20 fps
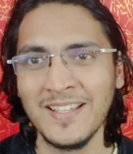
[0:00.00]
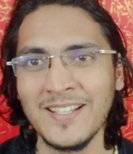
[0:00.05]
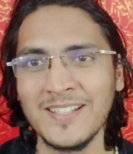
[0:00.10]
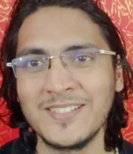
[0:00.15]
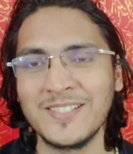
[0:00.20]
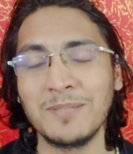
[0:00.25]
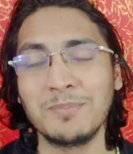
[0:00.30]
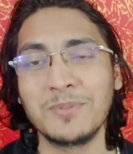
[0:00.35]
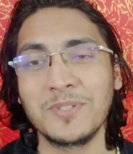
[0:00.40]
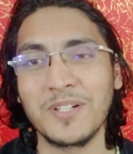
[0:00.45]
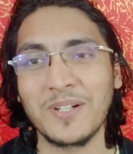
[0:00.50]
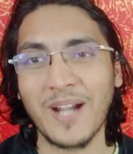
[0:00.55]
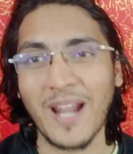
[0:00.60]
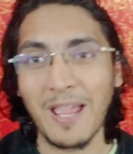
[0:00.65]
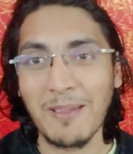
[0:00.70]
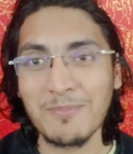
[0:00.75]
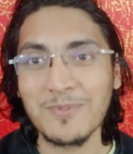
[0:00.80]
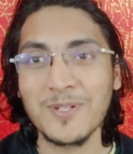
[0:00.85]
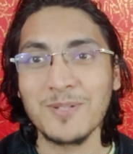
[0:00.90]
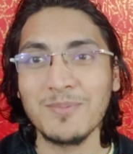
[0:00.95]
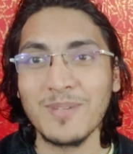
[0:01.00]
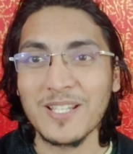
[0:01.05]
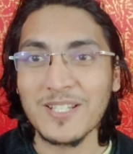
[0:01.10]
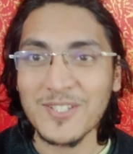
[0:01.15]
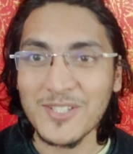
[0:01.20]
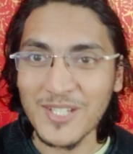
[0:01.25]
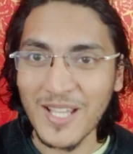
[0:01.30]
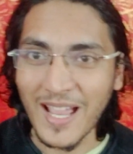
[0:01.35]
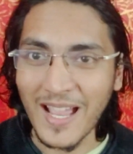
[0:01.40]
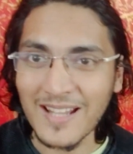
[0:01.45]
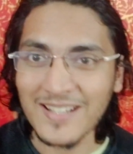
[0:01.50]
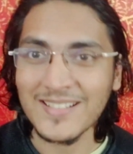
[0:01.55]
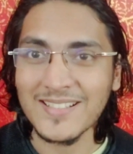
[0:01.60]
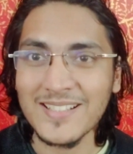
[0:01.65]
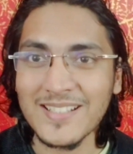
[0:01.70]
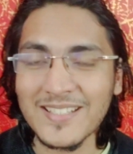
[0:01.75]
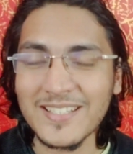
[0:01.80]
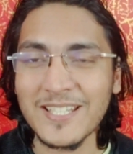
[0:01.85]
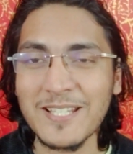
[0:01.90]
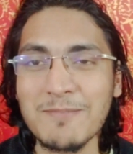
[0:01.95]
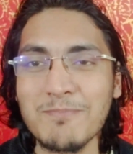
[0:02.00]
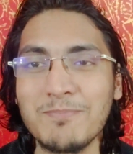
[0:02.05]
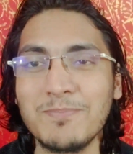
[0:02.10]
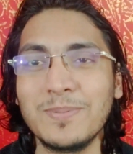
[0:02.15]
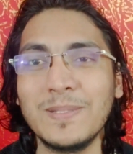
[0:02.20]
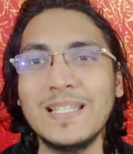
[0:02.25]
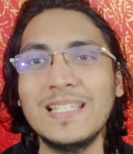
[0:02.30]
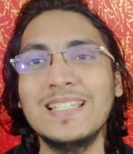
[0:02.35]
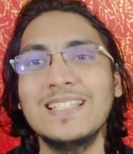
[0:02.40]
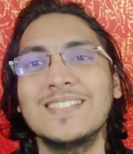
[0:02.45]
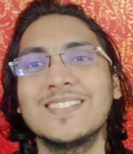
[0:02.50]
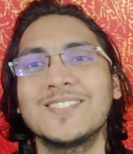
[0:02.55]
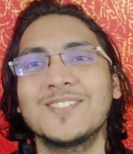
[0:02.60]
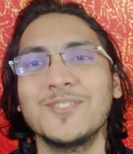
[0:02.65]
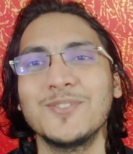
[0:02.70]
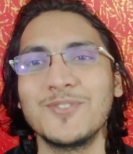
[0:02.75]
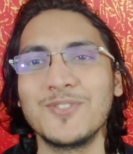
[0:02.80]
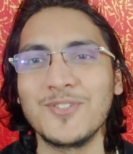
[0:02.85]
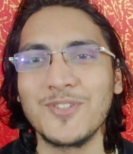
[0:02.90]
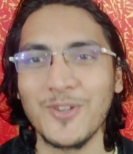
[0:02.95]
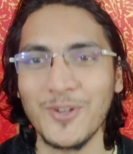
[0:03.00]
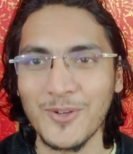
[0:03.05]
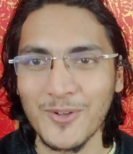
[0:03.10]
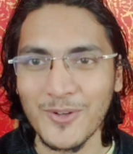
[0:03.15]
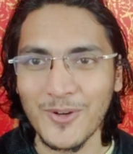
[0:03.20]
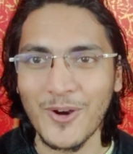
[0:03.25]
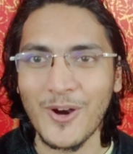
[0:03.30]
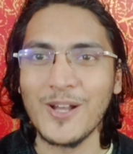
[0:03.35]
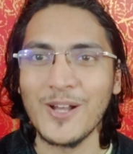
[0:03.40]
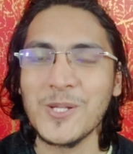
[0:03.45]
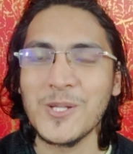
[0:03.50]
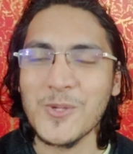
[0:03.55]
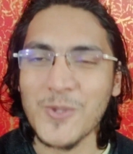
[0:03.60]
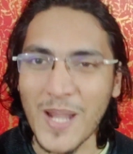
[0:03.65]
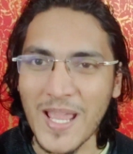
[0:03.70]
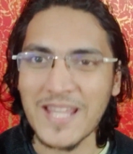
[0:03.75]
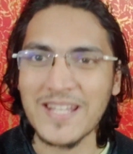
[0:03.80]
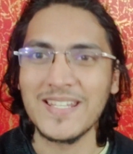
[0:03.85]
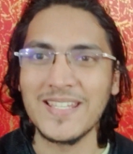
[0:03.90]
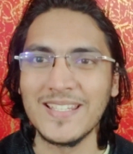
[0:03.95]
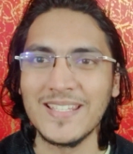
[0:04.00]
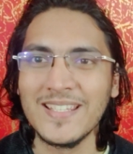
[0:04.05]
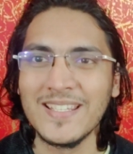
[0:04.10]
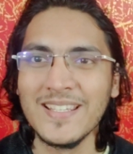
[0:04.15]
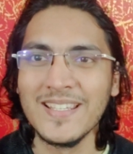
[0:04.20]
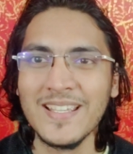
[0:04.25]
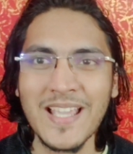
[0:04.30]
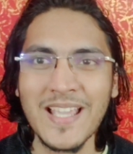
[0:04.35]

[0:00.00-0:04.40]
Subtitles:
subscribed to my channel, then please do so already.